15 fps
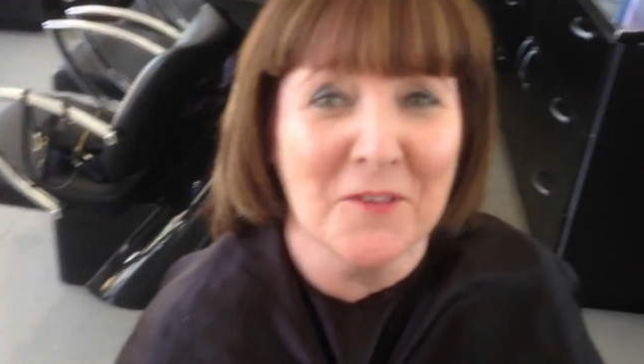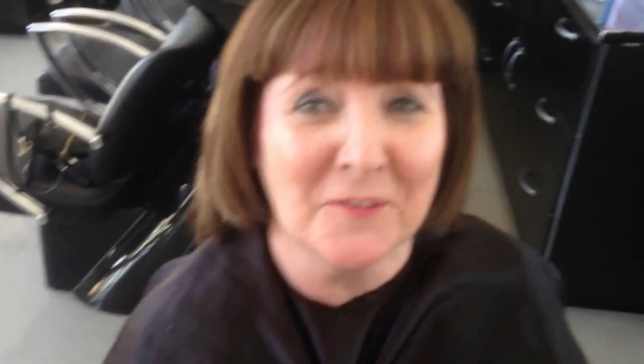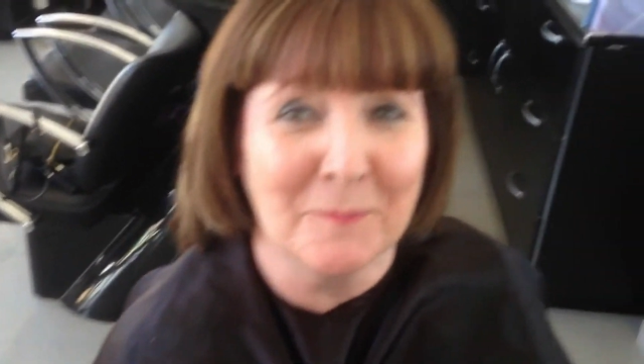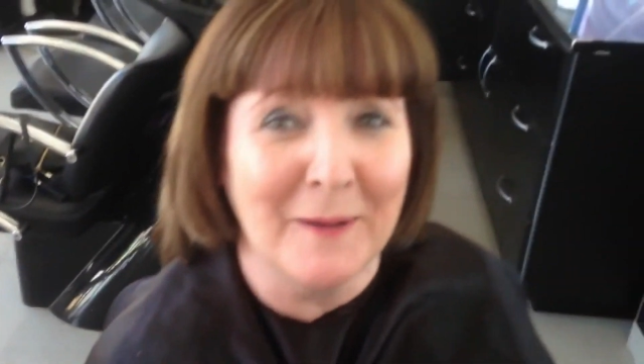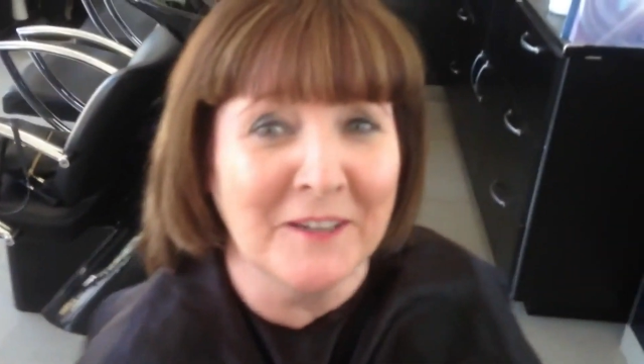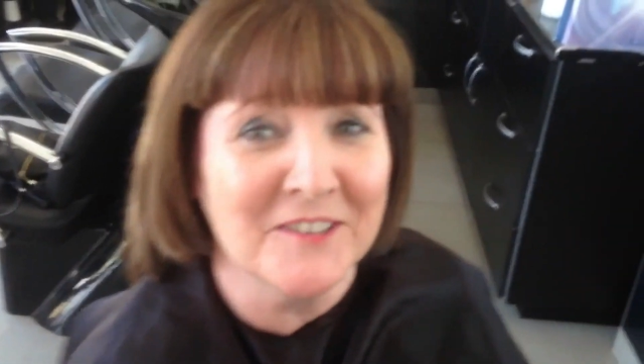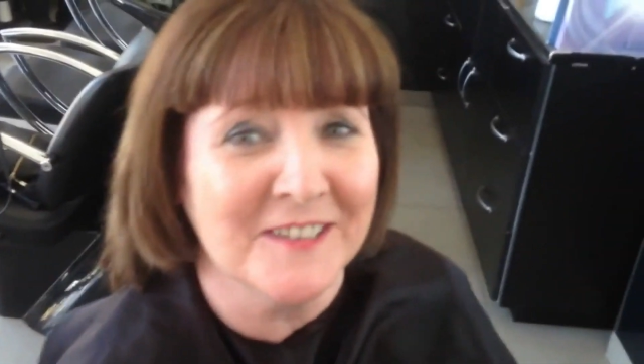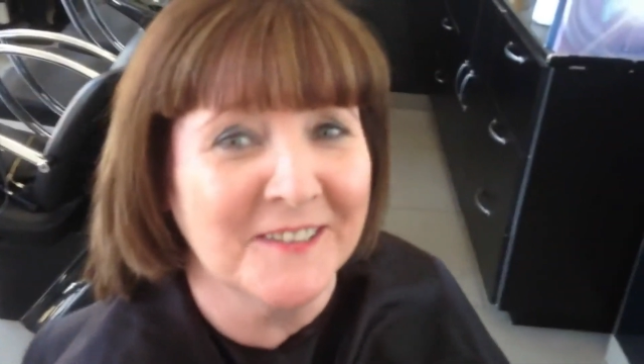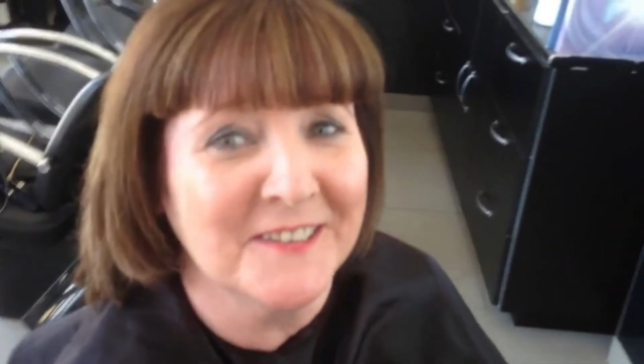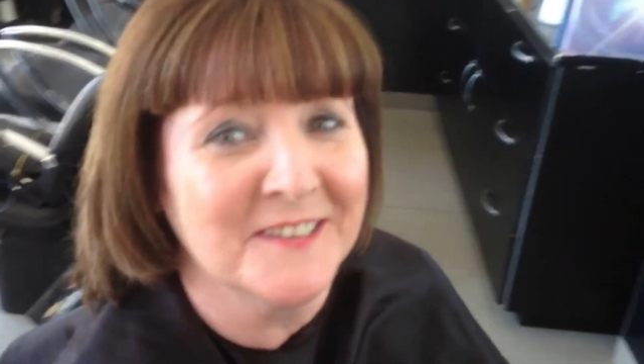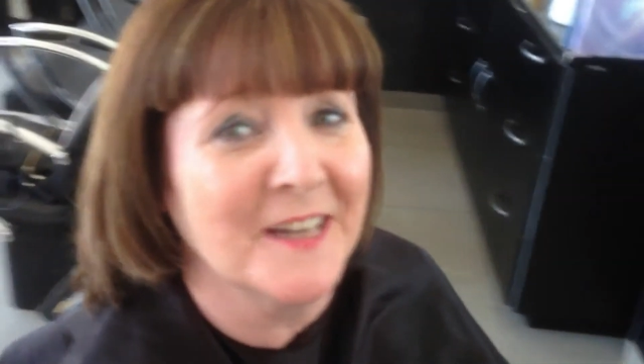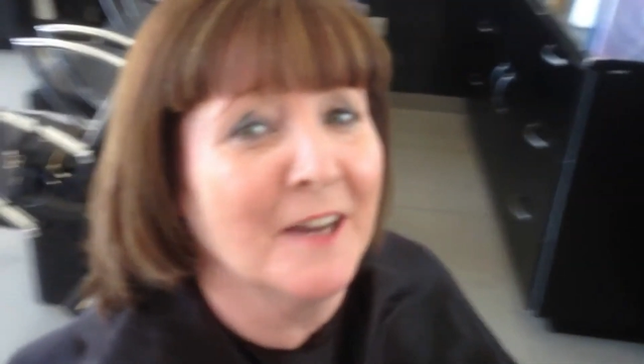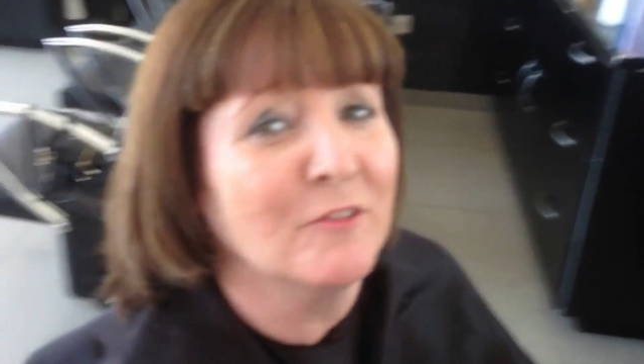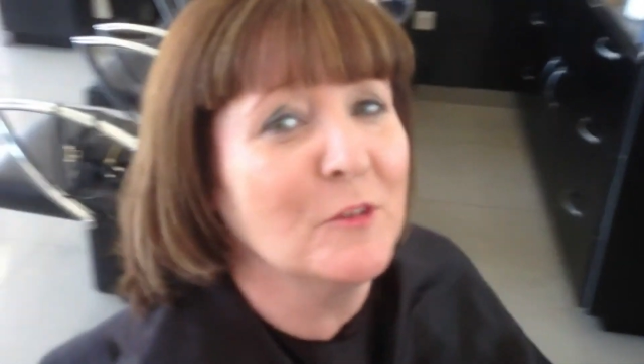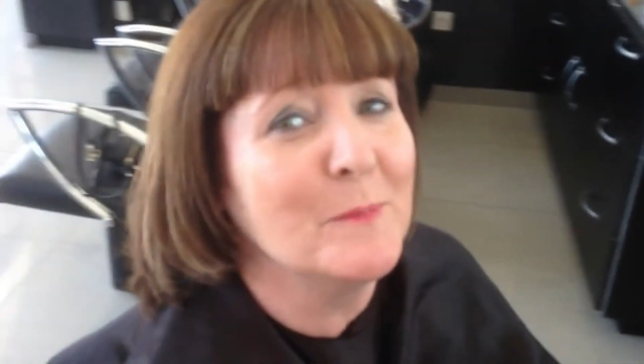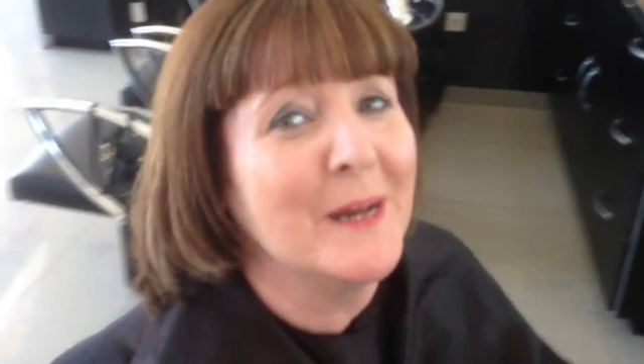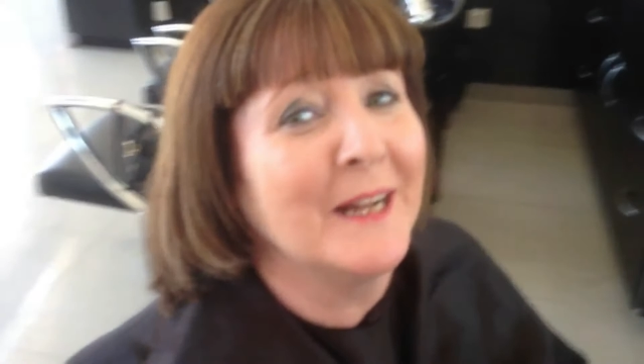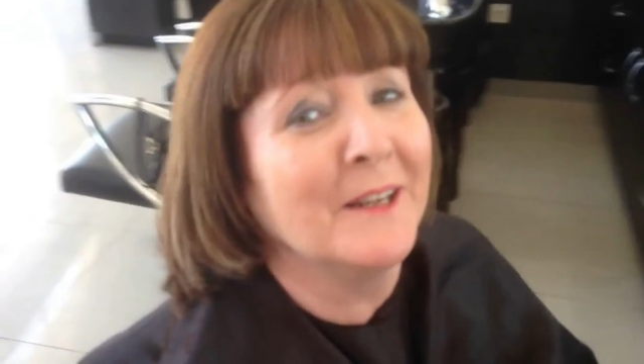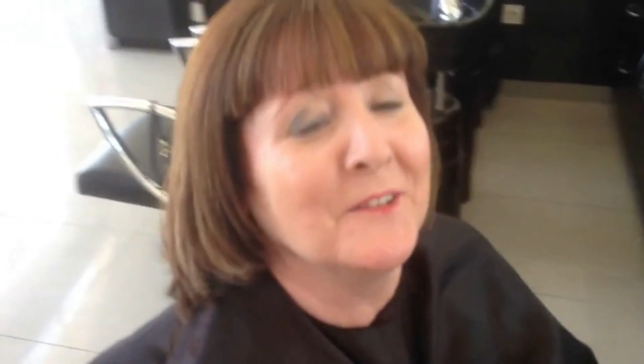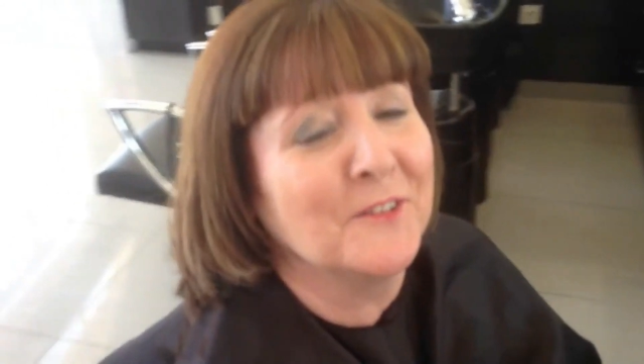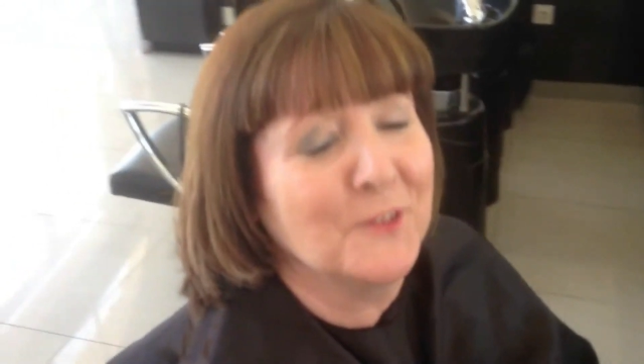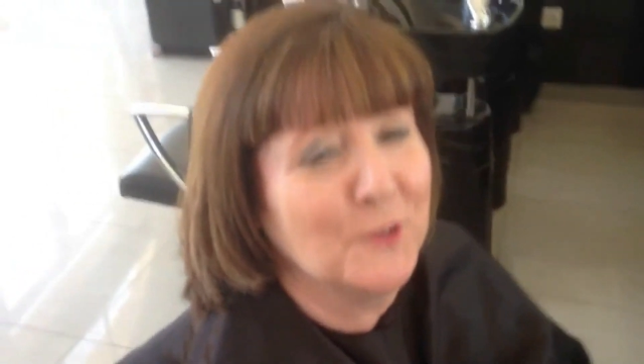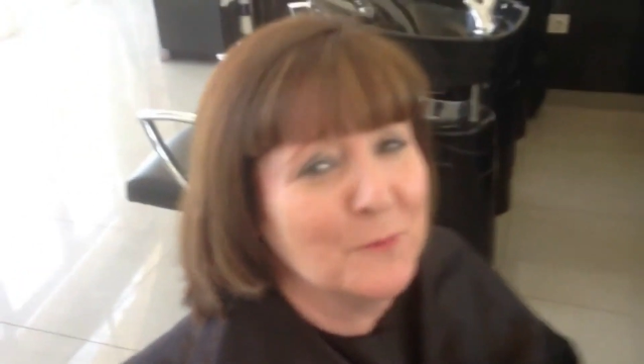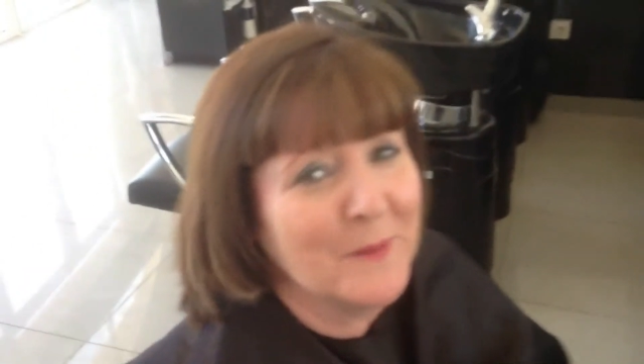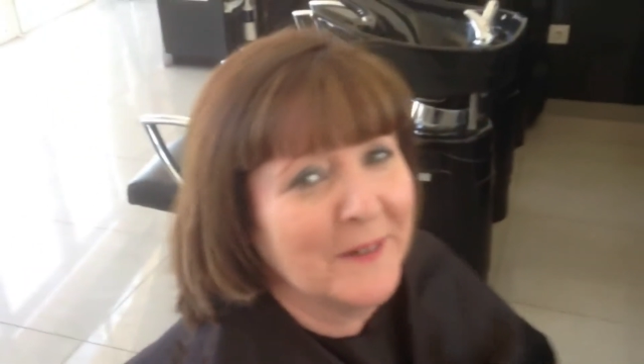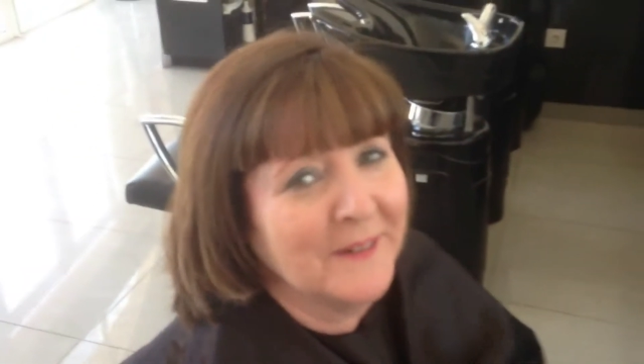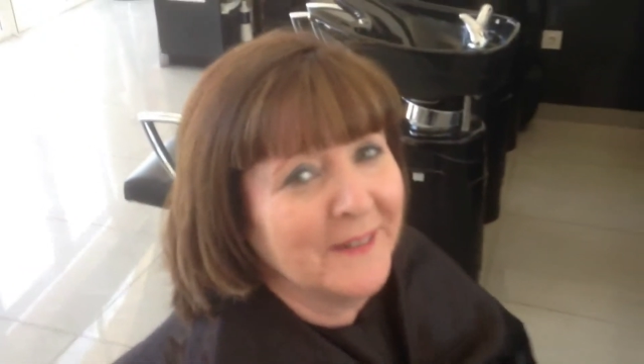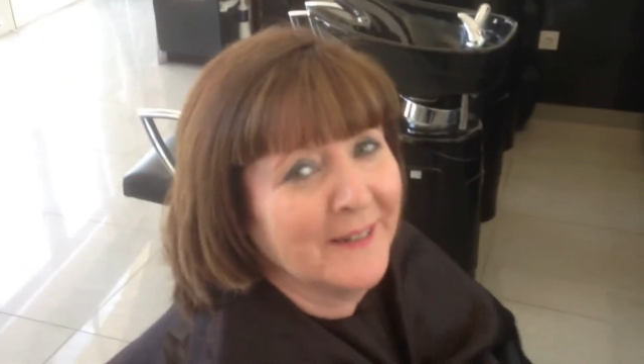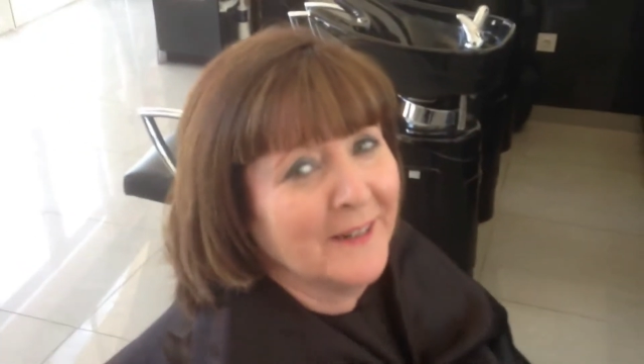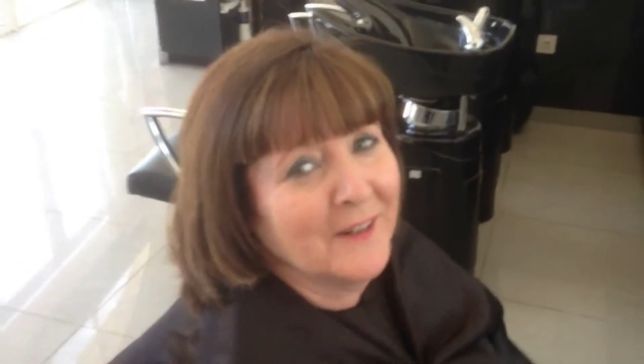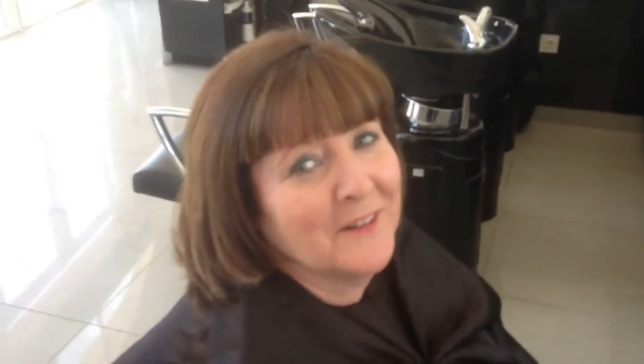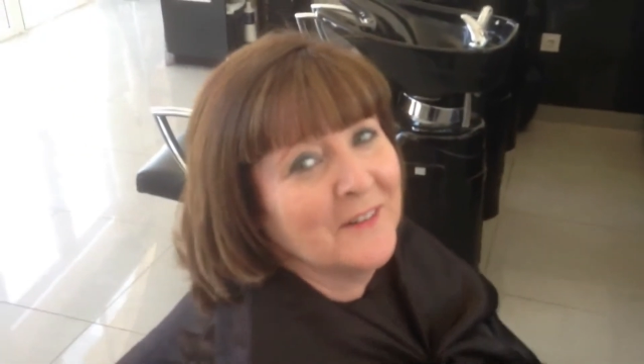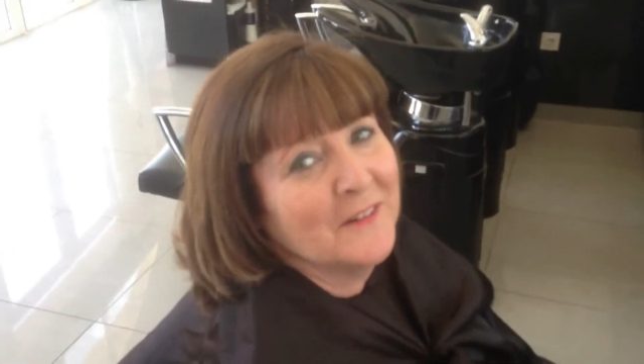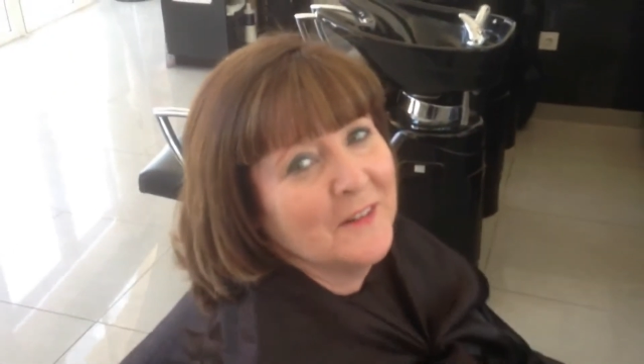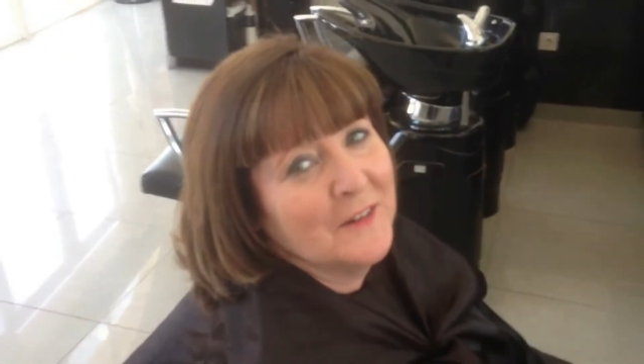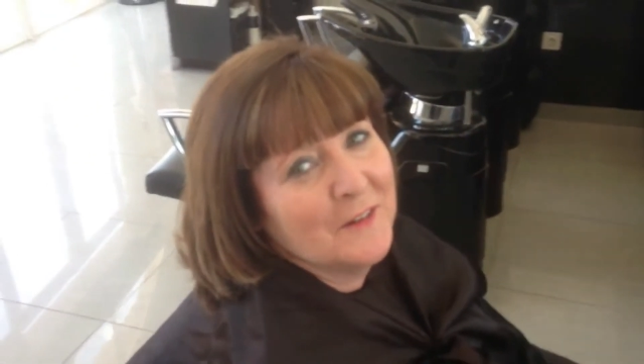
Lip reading: especially to have Amal to do my hair